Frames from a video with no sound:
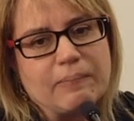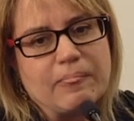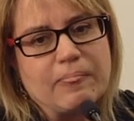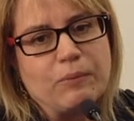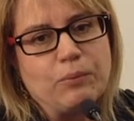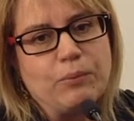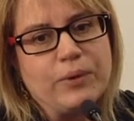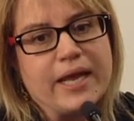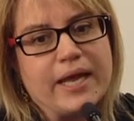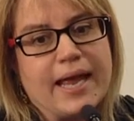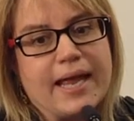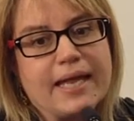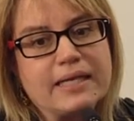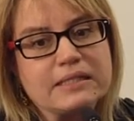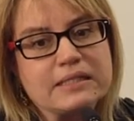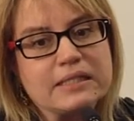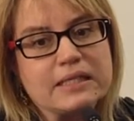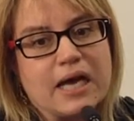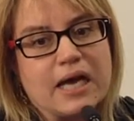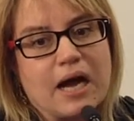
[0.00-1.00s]
we
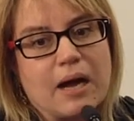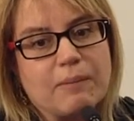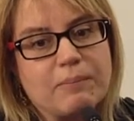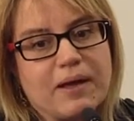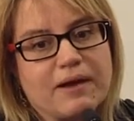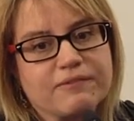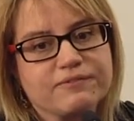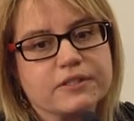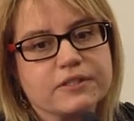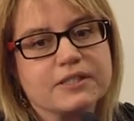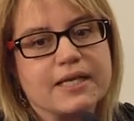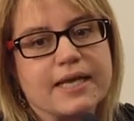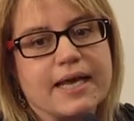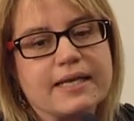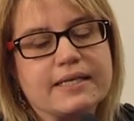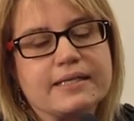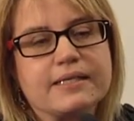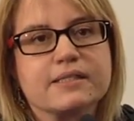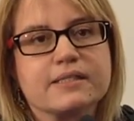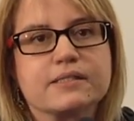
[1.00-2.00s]
ended up, after
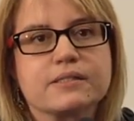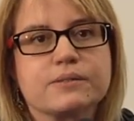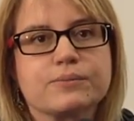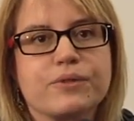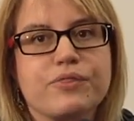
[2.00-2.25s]
10 years,